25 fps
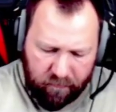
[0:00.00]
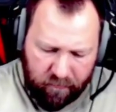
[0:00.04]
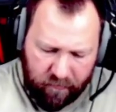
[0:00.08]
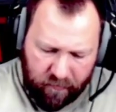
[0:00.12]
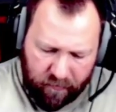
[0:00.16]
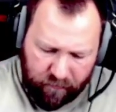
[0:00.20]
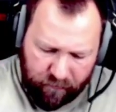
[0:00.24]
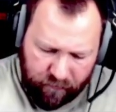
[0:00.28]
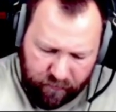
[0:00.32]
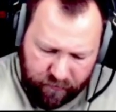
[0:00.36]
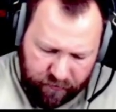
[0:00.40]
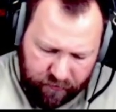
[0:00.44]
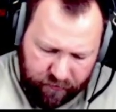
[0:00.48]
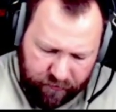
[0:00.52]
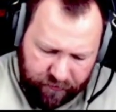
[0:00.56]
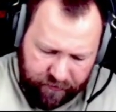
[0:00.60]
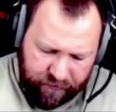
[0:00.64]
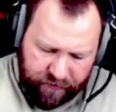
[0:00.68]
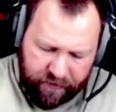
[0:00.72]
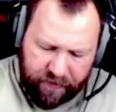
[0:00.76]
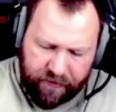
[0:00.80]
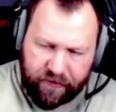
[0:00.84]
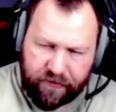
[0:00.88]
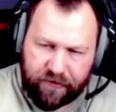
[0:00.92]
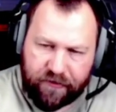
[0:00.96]
but we're going
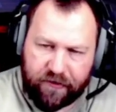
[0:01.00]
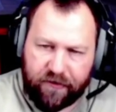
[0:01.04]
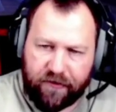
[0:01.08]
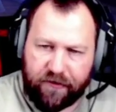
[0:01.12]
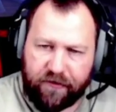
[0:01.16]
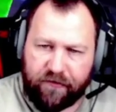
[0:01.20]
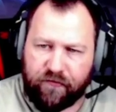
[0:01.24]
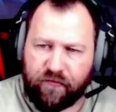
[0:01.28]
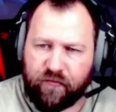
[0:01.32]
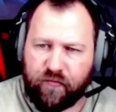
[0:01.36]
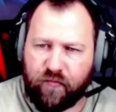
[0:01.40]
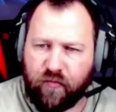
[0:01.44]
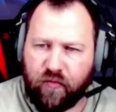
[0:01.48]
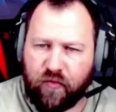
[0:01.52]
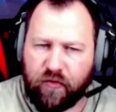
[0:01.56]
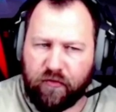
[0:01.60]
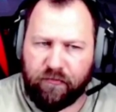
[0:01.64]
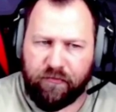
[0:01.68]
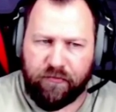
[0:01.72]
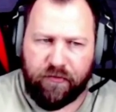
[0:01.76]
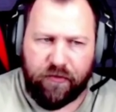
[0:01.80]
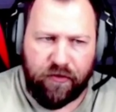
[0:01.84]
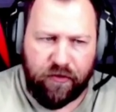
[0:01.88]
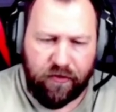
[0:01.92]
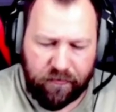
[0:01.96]
to get things
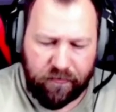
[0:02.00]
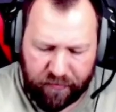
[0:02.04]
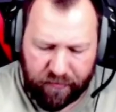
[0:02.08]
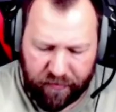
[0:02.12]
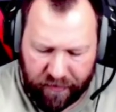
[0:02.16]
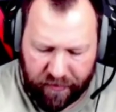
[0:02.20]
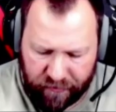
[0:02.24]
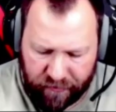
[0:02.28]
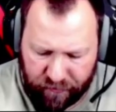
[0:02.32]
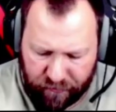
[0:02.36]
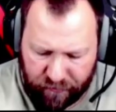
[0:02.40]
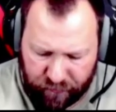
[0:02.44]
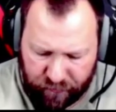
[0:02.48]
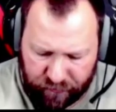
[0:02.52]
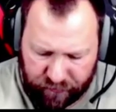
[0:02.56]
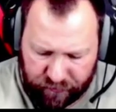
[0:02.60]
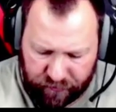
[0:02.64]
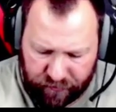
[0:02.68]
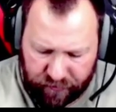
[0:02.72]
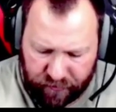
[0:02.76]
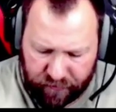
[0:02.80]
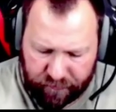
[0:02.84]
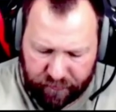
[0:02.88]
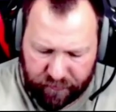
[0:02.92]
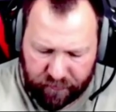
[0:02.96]
warmed up here with a
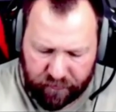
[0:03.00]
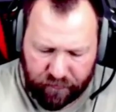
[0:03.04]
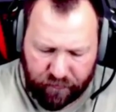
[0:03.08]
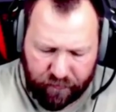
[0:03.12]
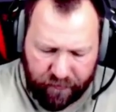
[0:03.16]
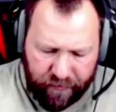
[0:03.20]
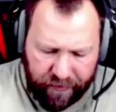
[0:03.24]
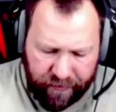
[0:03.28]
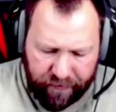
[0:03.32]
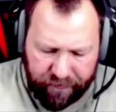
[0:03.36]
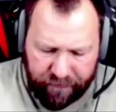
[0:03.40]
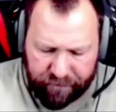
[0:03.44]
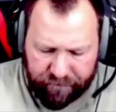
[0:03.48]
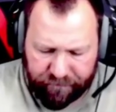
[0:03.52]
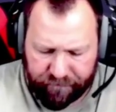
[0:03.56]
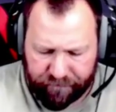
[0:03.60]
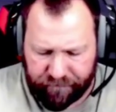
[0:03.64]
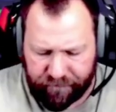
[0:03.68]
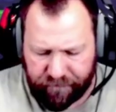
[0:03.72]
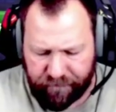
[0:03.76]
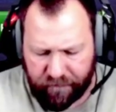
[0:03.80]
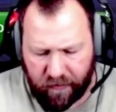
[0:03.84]
couple of random